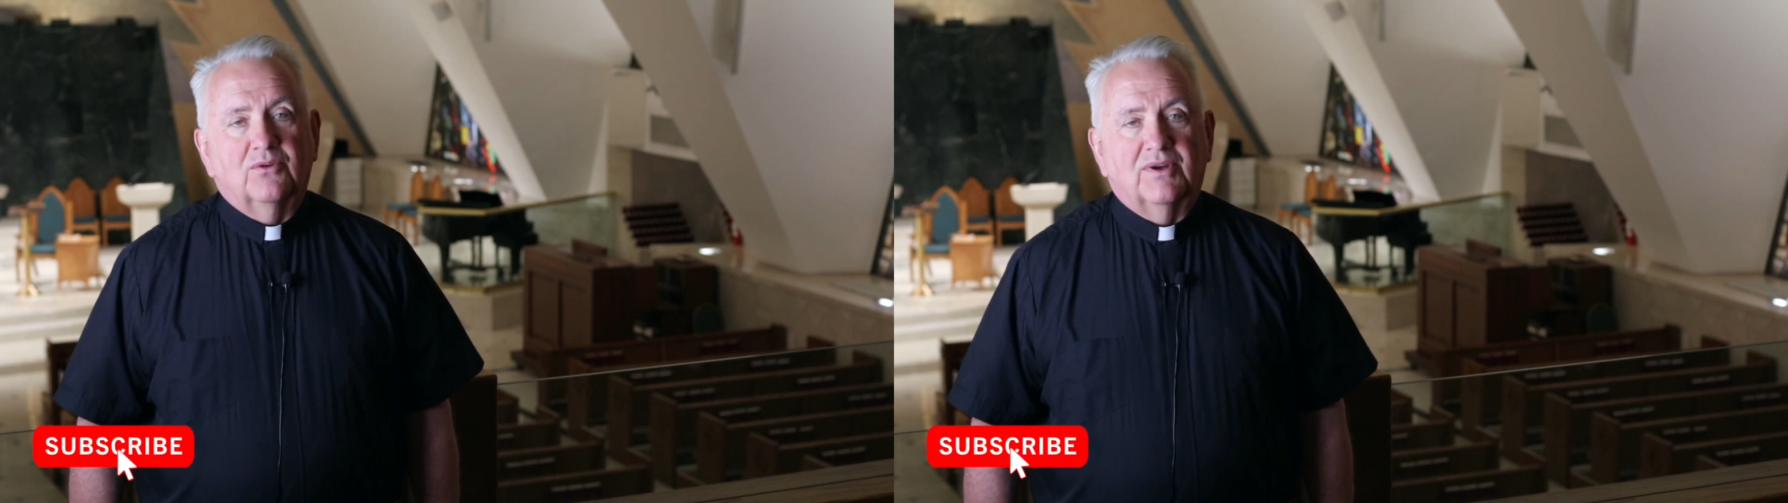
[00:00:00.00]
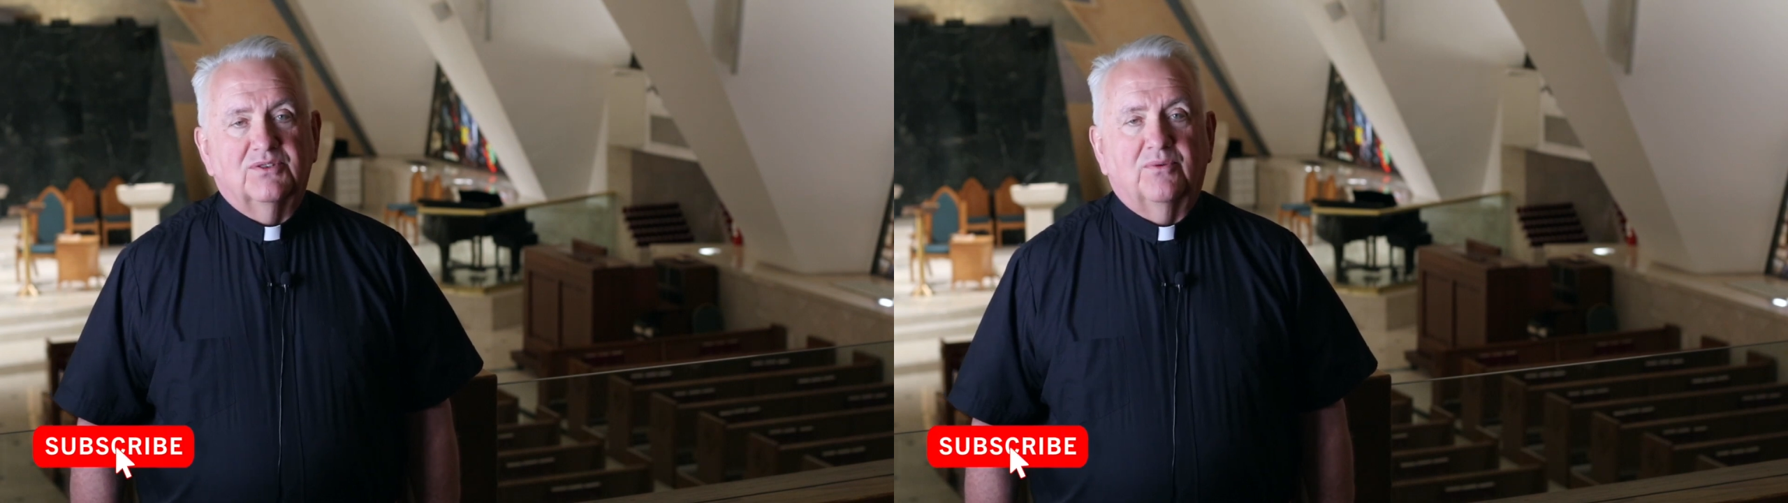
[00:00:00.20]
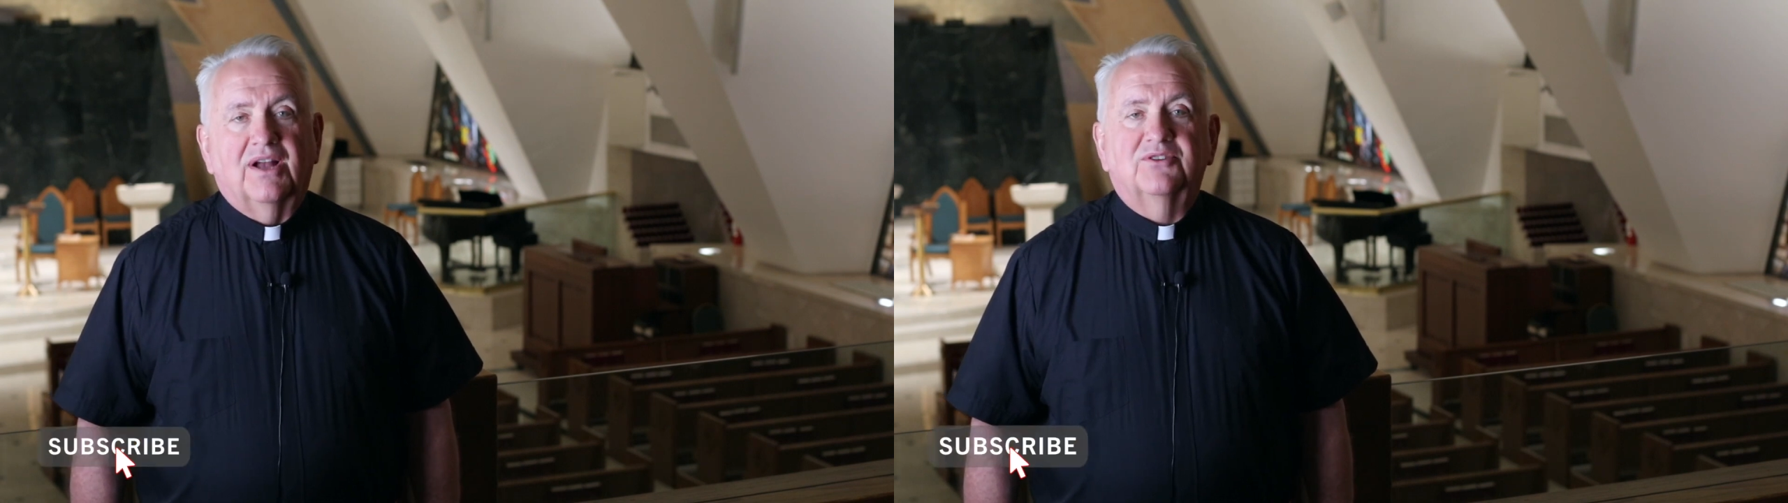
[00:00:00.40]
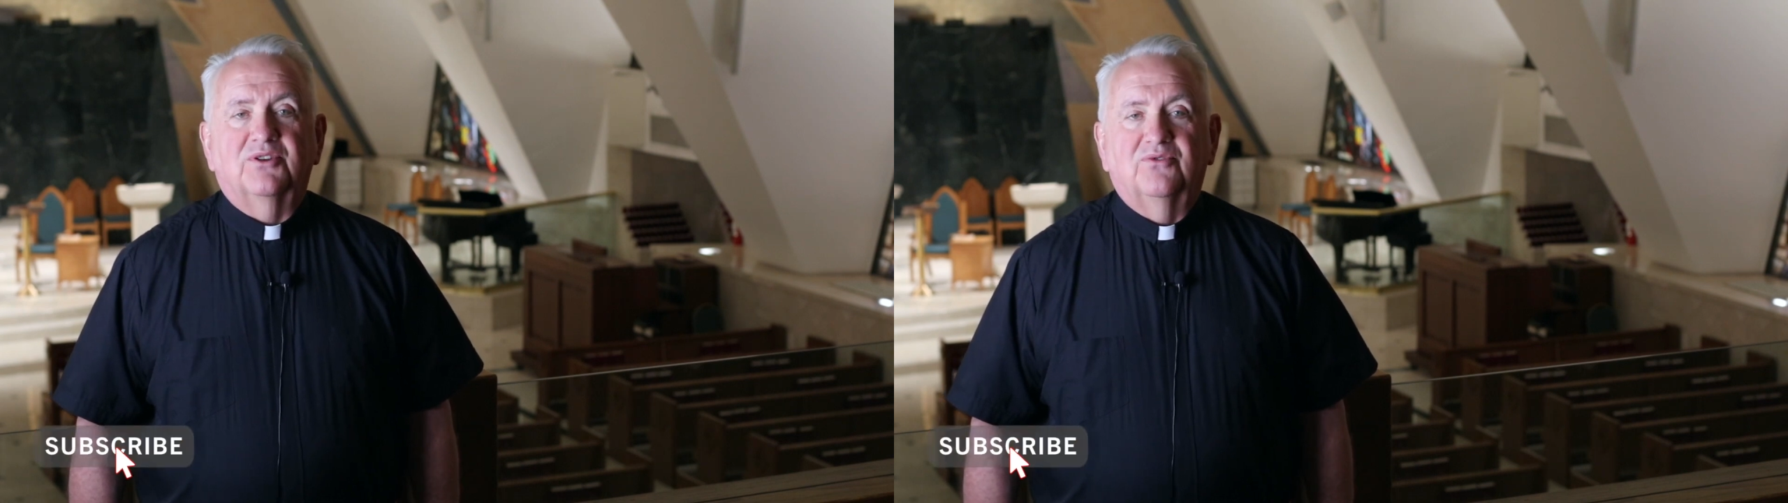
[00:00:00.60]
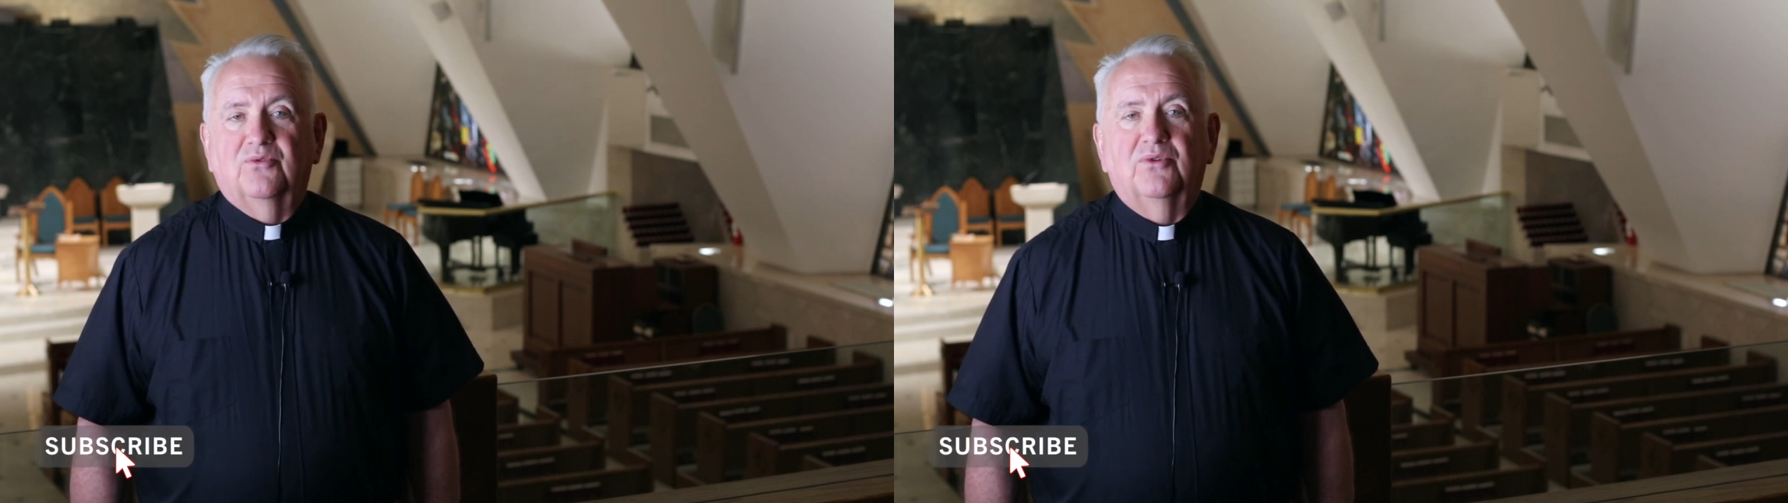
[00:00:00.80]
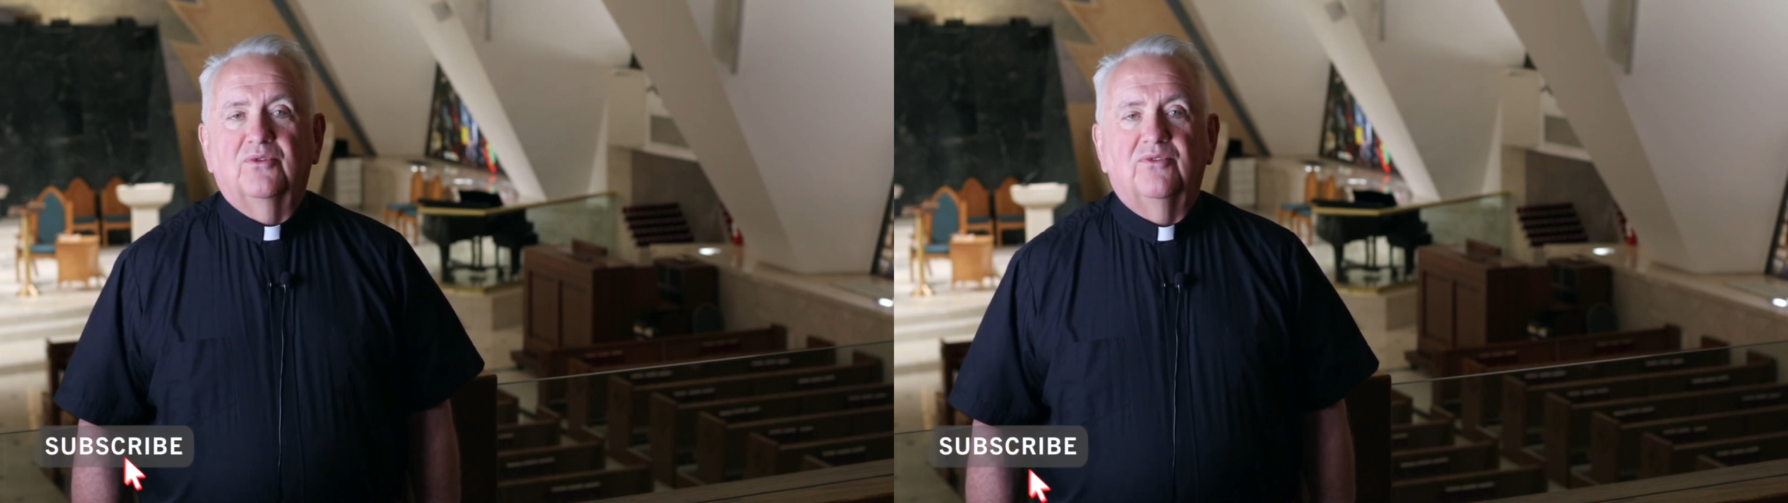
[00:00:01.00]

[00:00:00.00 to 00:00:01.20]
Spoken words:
the resurrection through the